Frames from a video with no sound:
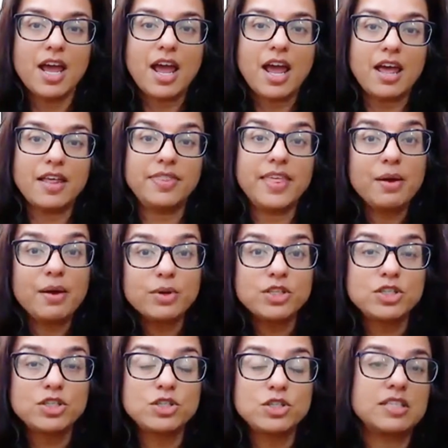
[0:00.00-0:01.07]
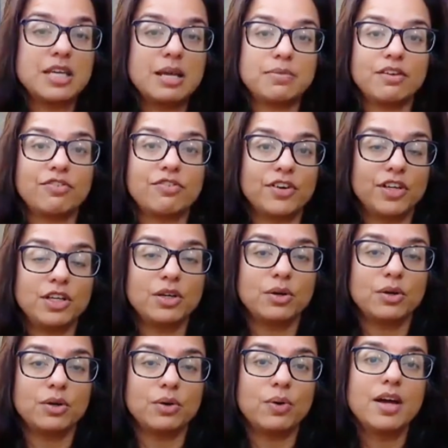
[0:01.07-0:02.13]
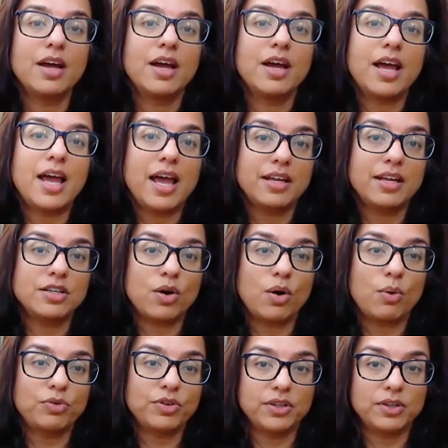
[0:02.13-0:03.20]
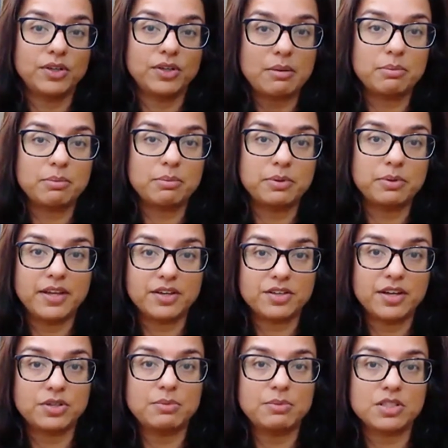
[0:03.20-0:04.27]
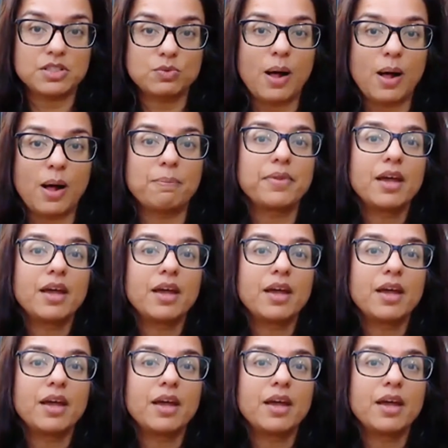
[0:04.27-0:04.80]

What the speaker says: and they would do the same thing for you, and hopefully you'll come up in their streams as well.